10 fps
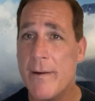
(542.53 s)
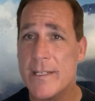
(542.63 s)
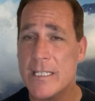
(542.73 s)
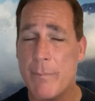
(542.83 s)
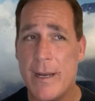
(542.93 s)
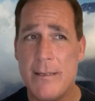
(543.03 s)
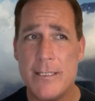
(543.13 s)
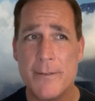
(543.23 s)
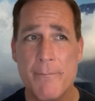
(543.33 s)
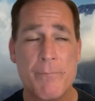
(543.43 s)
it's
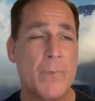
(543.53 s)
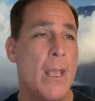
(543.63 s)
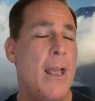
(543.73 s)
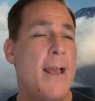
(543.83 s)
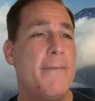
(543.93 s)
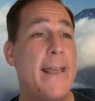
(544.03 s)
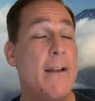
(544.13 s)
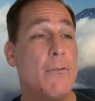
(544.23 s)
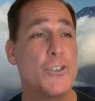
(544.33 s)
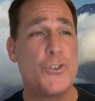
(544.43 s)
spent. They
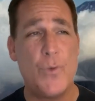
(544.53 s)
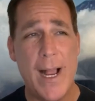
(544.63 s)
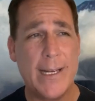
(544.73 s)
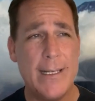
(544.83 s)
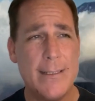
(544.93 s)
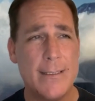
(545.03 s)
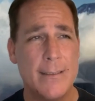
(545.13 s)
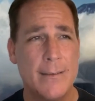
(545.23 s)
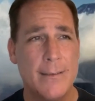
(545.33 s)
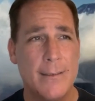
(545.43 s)
don't track it.
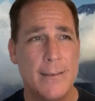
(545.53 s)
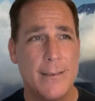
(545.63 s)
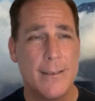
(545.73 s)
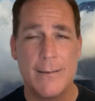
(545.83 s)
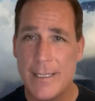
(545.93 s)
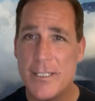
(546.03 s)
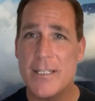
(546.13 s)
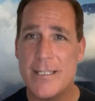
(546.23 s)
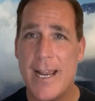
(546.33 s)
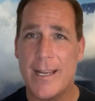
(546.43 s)
They
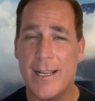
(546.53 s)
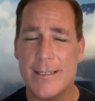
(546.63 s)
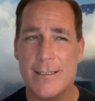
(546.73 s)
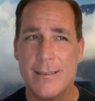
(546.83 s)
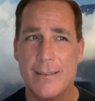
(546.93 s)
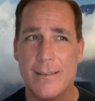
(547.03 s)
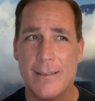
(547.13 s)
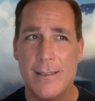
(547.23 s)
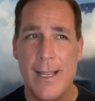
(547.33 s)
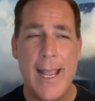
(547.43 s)
just take it.
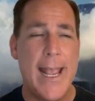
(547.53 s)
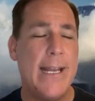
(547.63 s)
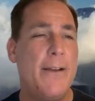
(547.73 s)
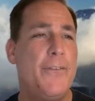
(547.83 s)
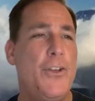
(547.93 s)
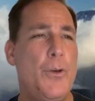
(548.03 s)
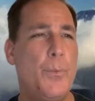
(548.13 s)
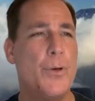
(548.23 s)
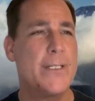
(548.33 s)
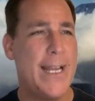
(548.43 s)
And if you
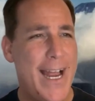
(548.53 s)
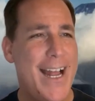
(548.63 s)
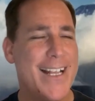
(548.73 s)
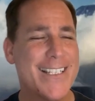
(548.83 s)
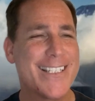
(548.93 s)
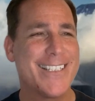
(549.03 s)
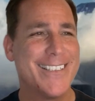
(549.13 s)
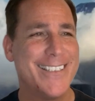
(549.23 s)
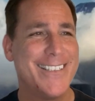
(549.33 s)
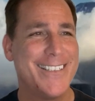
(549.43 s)
protest,
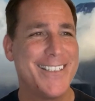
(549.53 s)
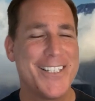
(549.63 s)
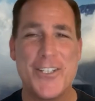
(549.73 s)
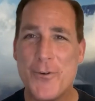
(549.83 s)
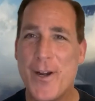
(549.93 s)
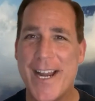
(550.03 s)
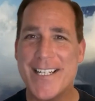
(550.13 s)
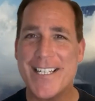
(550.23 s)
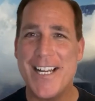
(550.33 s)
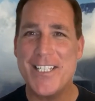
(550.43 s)
you're
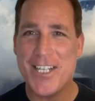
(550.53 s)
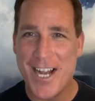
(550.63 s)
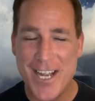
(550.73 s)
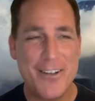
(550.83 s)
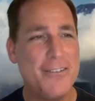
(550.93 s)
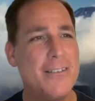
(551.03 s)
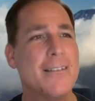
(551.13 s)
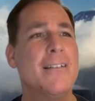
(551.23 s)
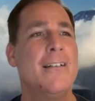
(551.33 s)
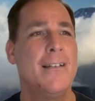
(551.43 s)
anti-child,
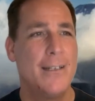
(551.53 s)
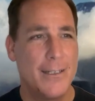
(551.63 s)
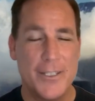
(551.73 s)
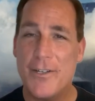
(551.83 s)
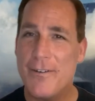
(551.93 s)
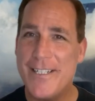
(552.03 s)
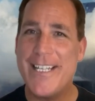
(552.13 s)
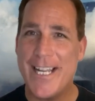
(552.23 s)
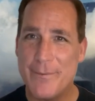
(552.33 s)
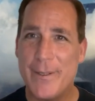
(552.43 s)
you're a
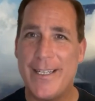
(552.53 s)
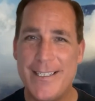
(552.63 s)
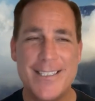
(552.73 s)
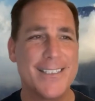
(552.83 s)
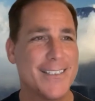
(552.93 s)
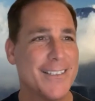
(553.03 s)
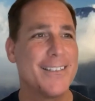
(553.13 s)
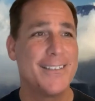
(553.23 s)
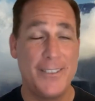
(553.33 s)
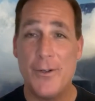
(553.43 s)
deadbeat,
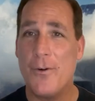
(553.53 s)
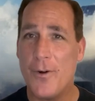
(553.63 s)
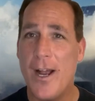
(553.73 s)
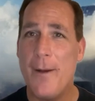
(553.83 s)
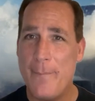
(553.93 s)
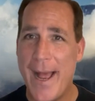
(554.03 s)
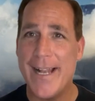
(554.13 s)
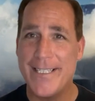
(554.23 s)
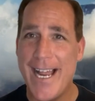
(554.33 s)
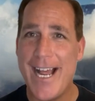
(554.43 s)
you're a
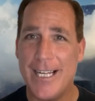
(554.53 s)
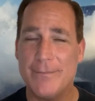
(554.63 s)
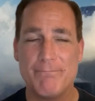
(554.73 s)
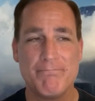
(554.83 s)
bad dad.